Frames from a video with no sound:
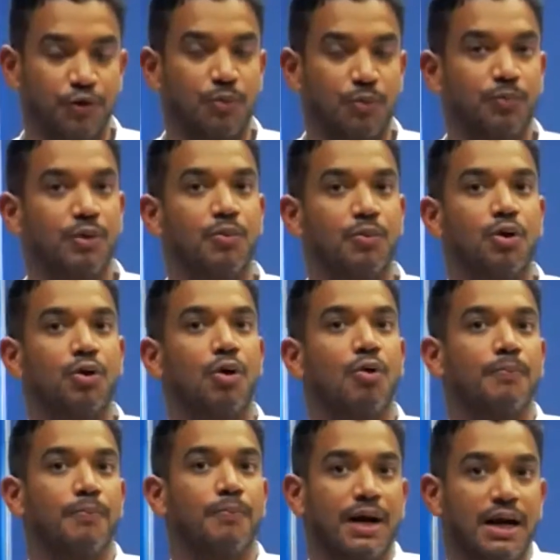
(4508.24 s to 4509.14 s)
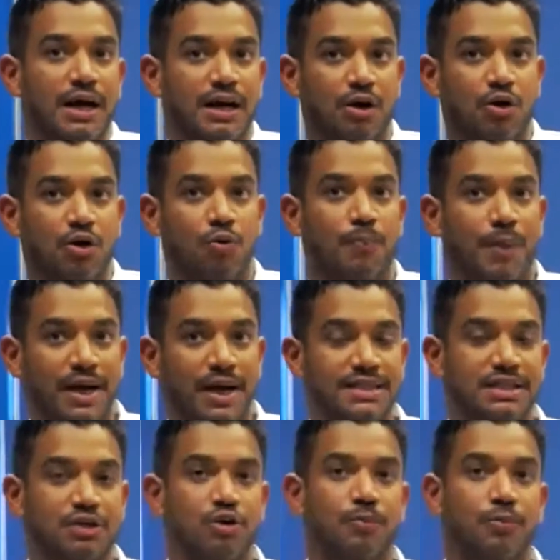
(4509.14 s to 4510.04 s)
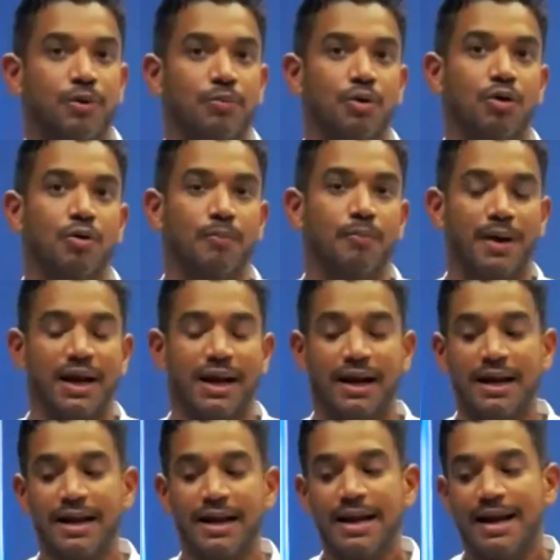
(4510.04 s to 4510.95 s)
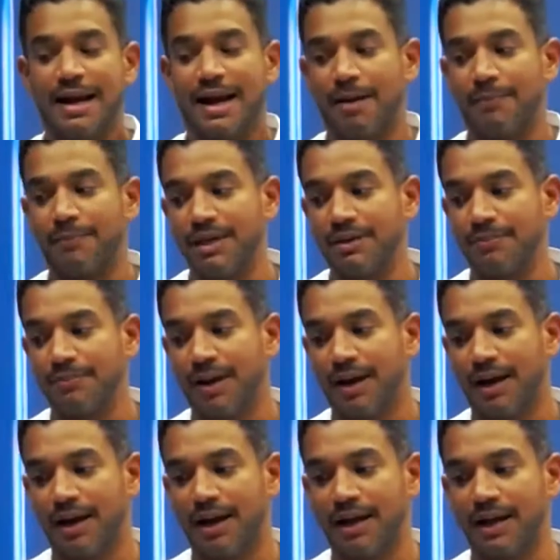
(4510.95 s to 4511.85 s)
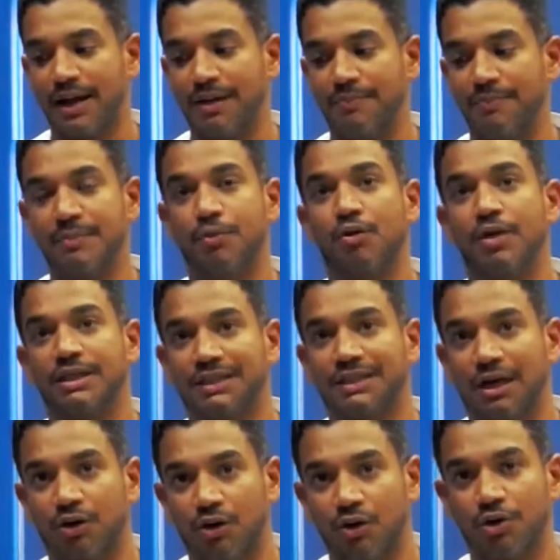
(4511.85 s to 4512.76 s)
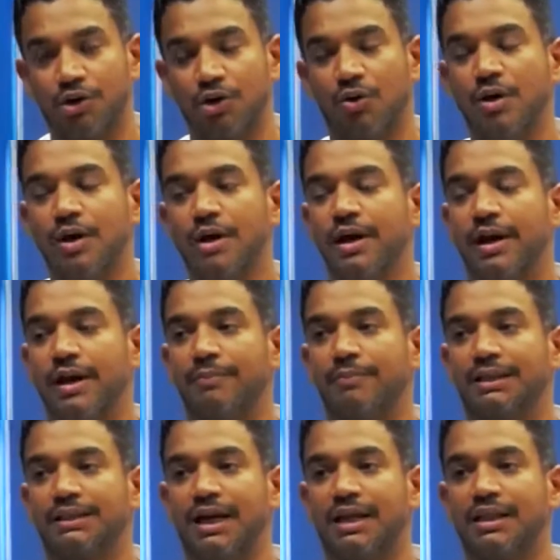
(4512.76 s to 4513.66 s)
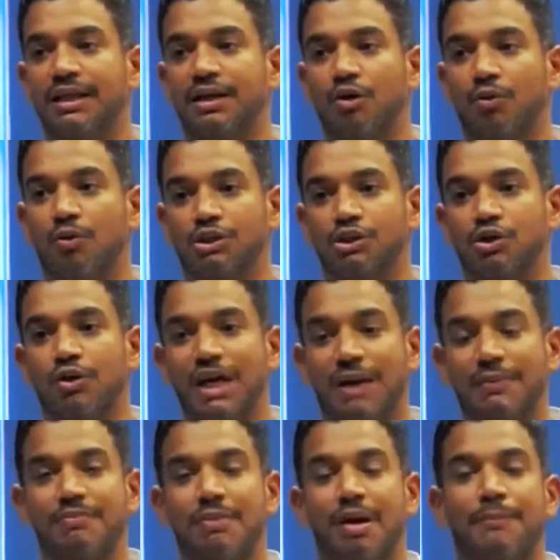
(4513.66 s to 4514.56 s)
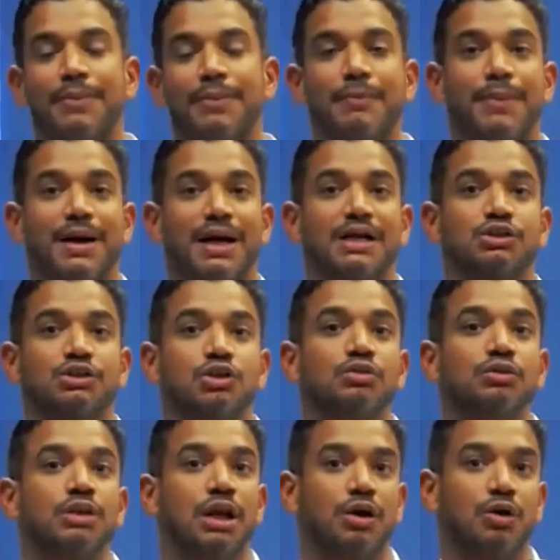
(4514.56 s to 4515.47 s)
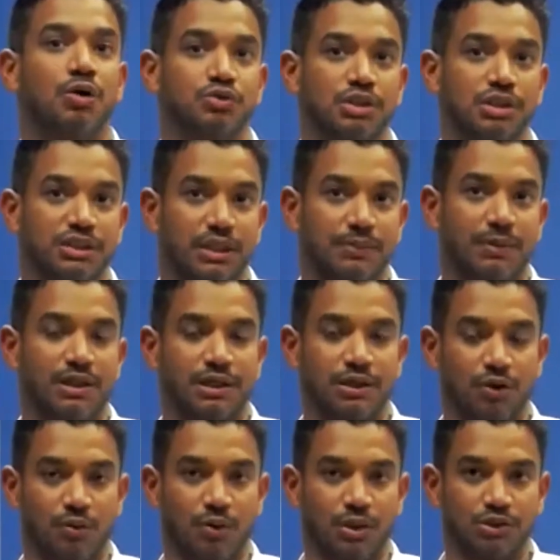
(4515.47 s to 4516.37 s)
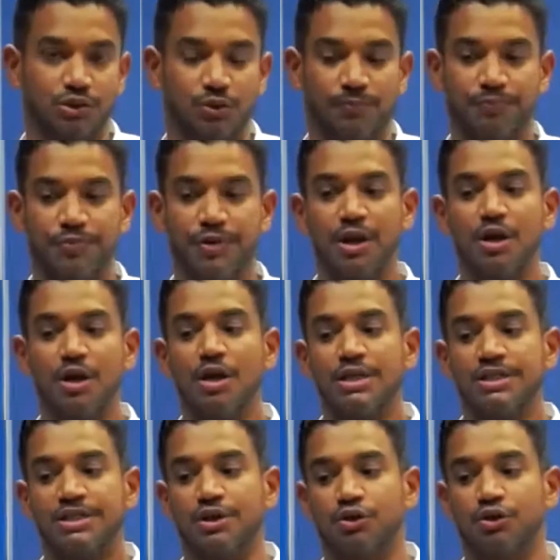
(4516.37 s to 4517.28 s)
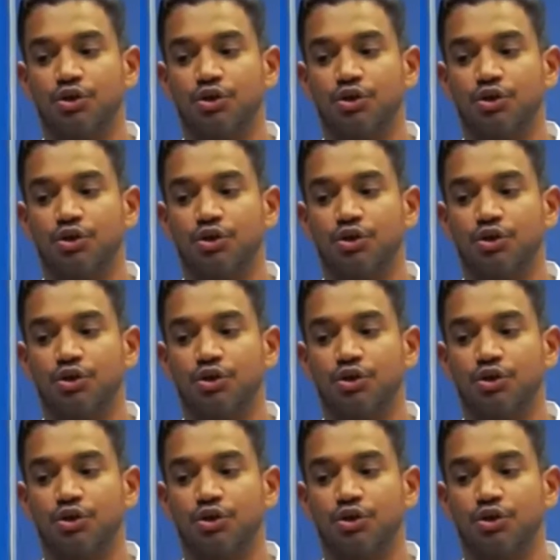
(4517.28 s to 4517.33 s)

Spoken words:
as well as innovation in pharmaceutical regard. We cannot compare the same development in innovation and preparation